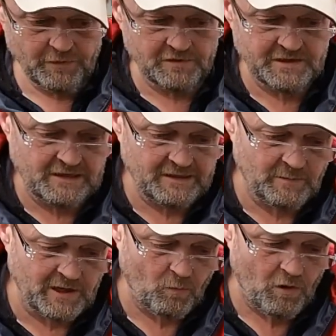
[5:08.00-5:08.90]
those in a little
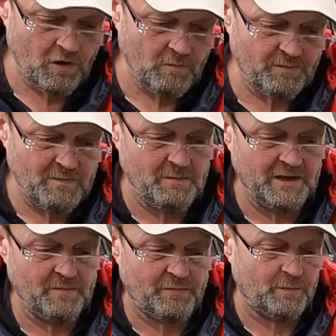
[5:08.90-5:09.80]
bit of warmth, maybe
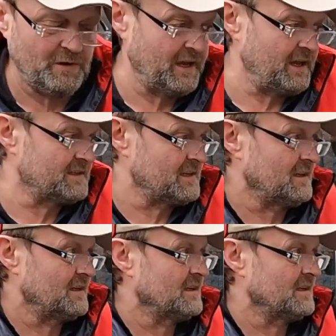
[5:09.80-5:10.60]
in a propagator,